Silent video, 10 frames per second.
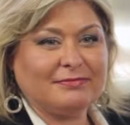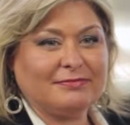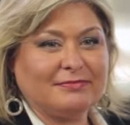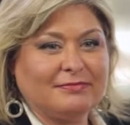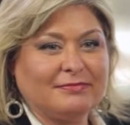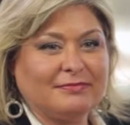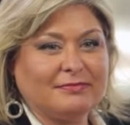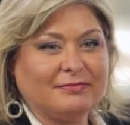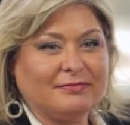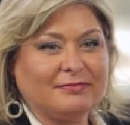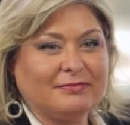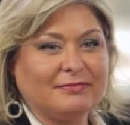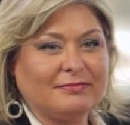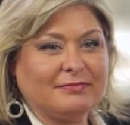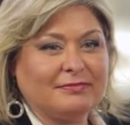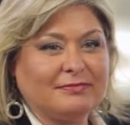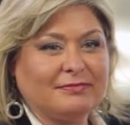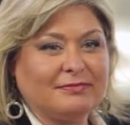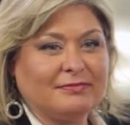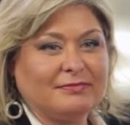
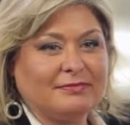(not speaking)